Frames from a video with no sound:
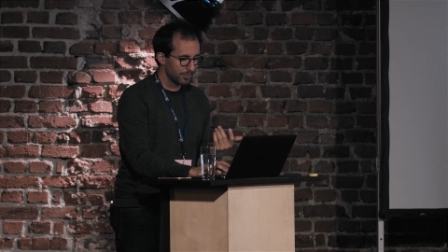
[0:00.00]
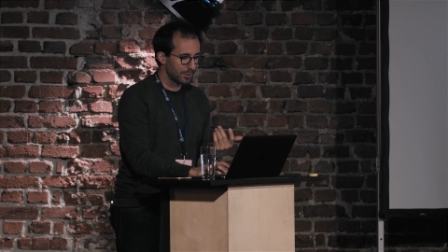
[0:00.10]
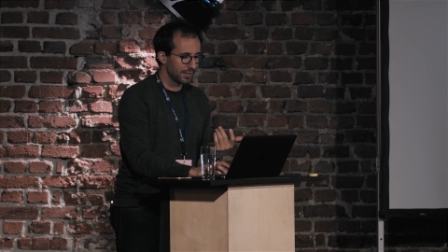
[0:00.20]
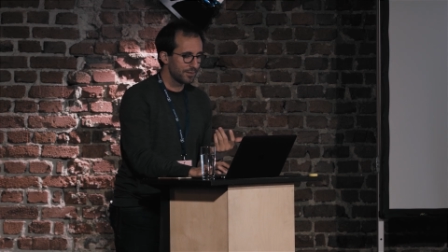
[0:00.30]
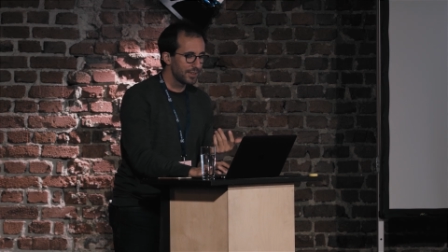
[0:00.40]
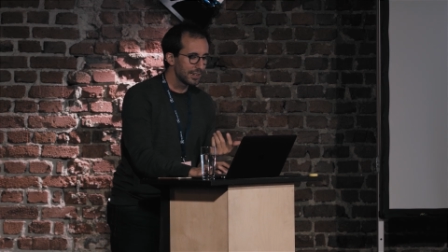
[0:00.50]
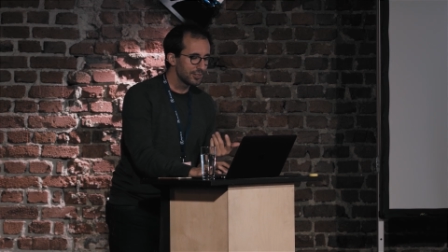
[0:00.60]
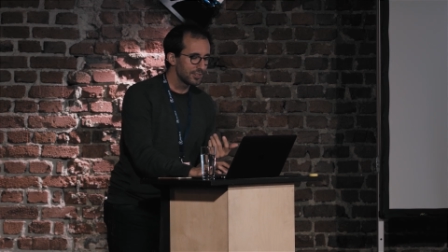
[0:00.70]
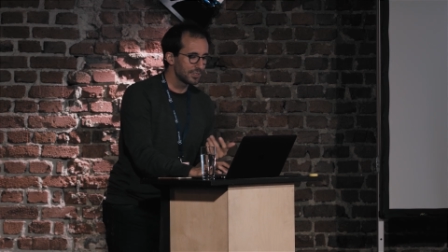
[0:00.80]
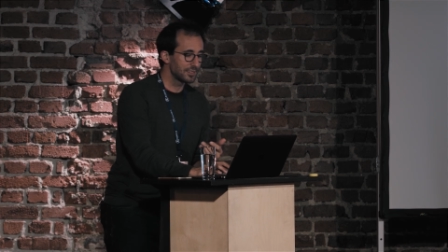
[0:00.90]
one of the
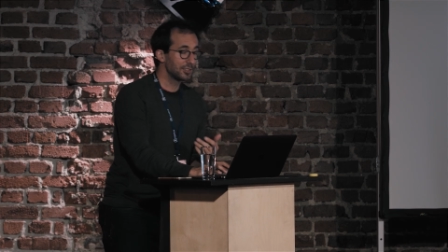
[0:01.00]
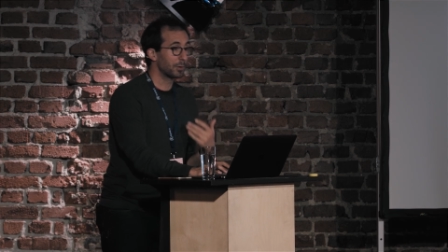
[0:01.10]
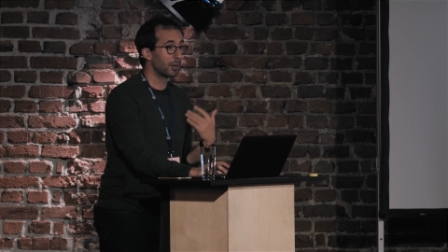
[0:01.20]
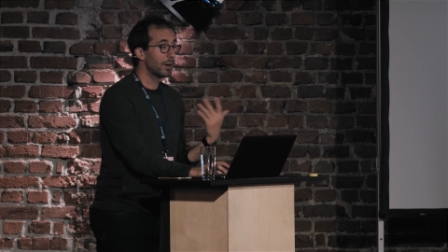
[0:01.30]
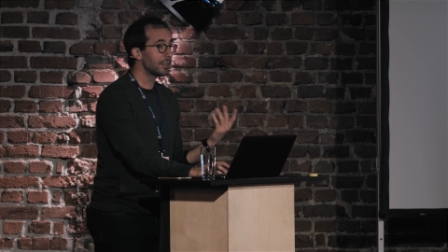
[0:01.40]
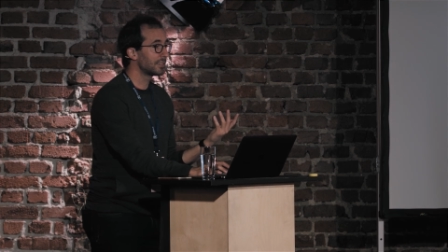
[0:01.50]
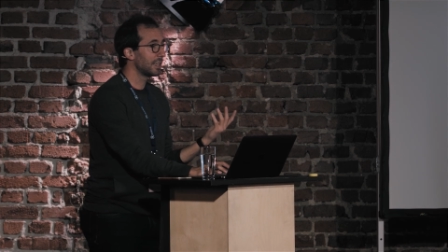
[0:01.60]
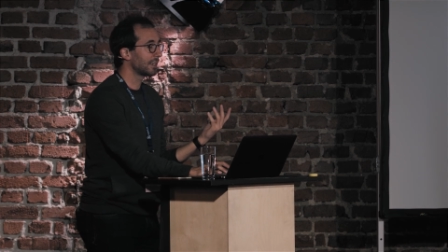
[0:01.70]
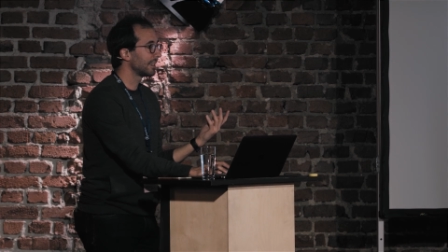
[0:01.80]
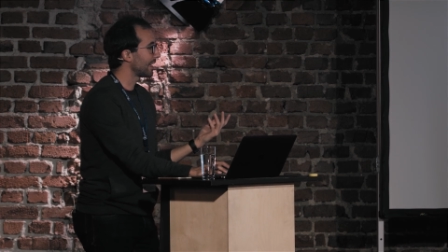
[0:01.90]
advantages is no request.
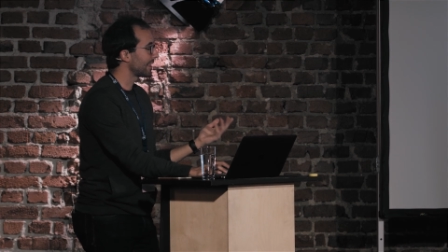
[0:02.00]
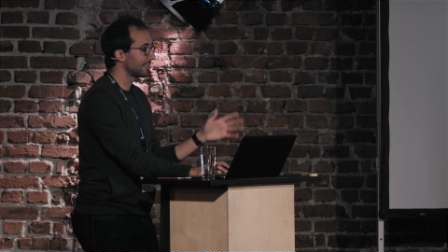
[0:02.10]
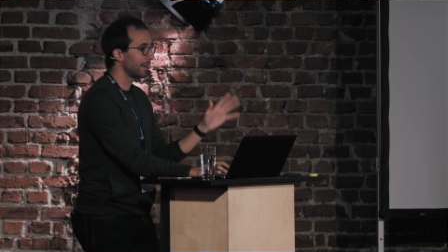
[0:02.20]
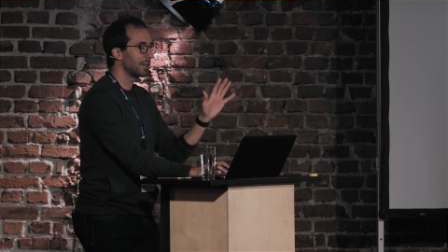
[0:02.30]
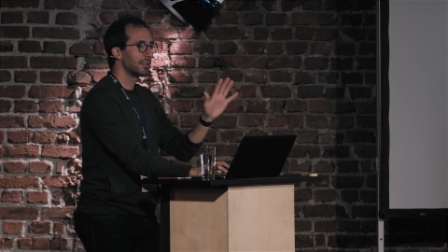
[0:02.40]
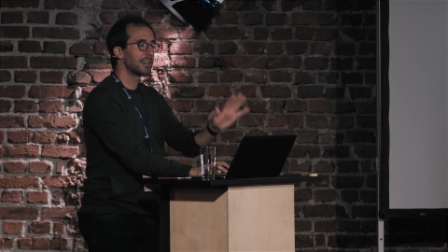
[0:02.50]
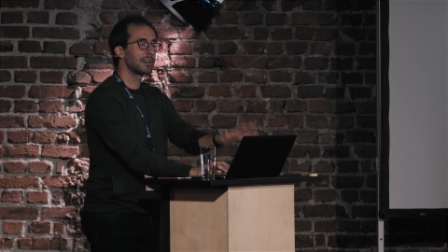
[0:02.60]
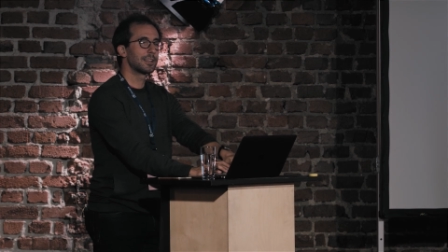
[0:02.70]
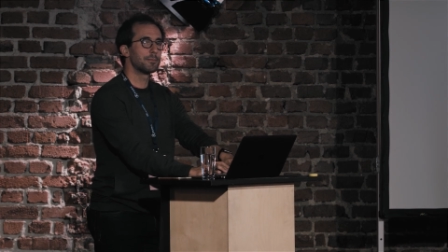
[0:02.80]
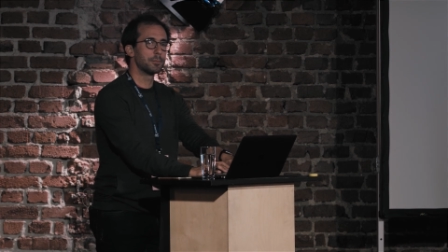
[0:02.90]
That's happening
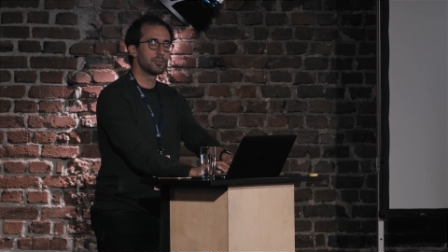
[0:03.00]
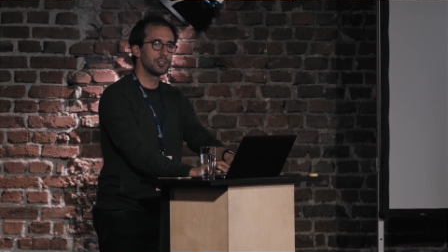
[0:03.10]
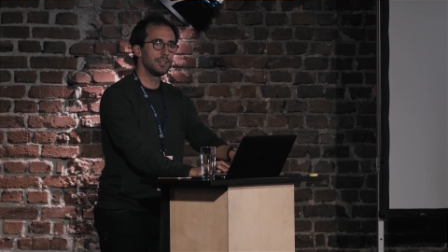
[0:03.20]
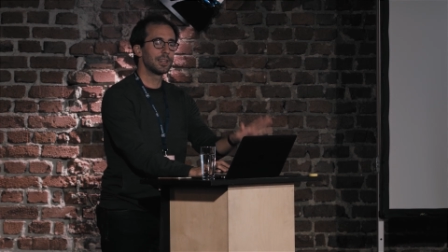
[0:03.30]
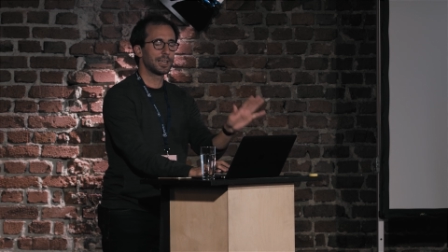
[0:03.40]
entirely on my machine.